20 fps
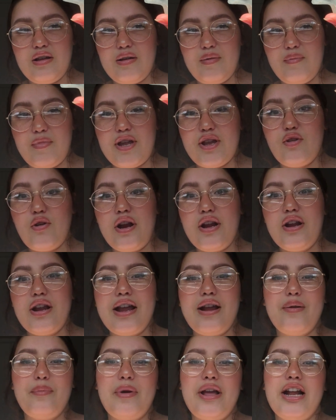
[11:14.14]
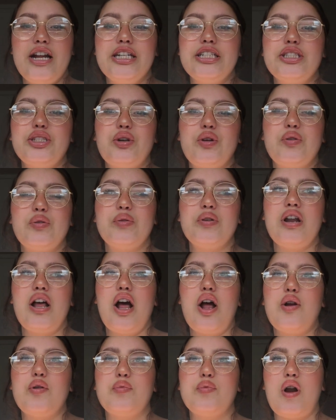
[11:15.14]
My great grandparents owned
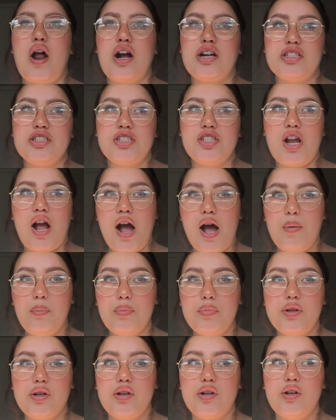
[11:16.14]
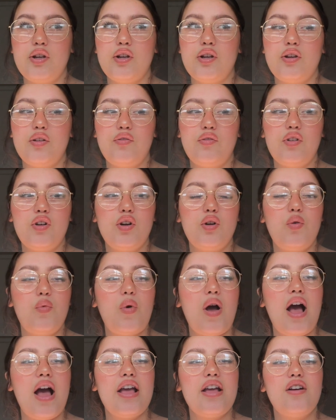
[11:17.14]
a rock shop for a
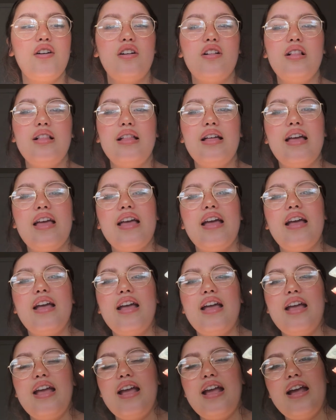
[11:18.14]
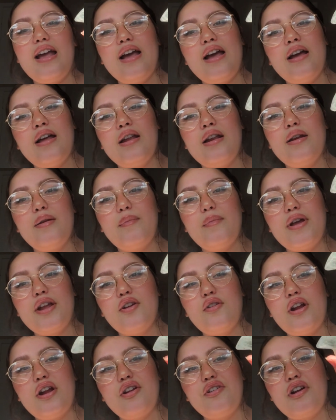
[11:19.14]
while. And my
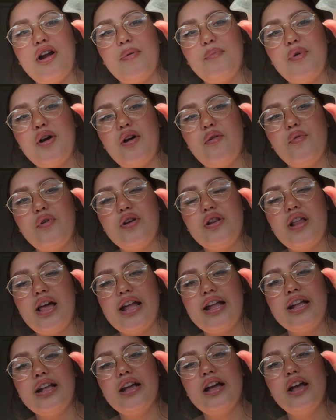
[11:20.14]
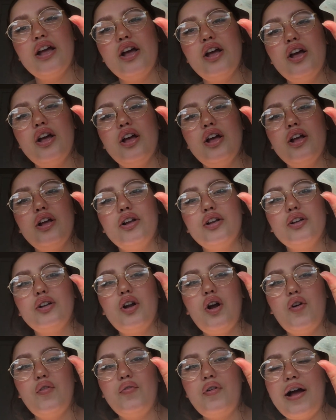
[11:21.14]
great grandpa would like
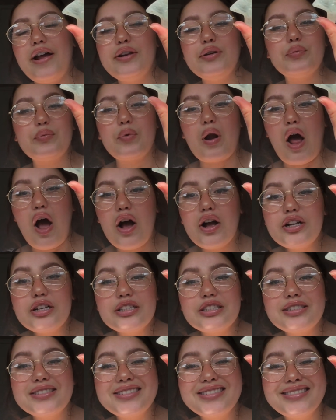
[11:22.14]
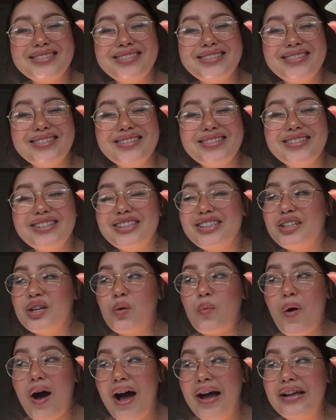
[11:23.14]
go find rocks in the
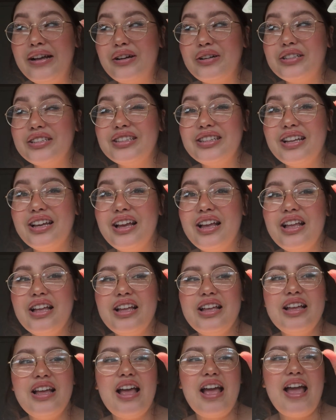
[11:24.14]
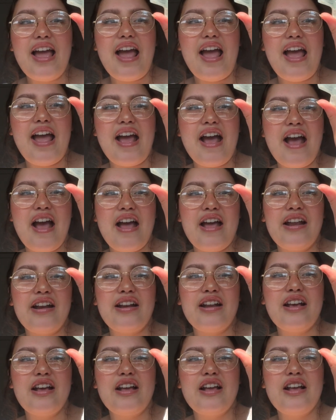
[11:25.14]
wild
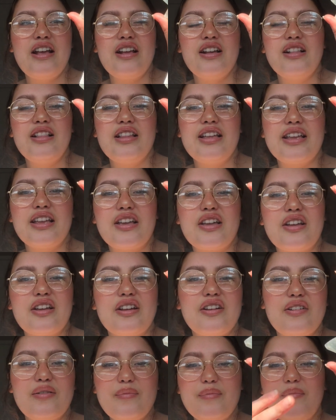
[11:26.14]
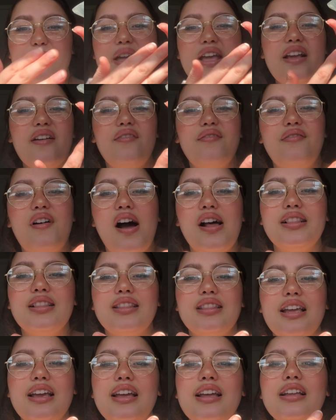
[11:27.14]
and like make fun
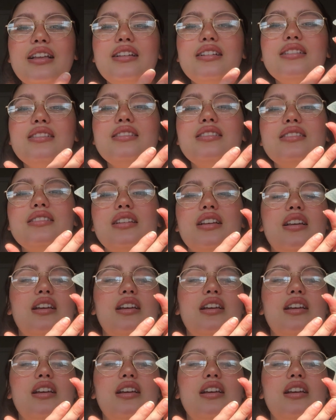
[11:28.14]
things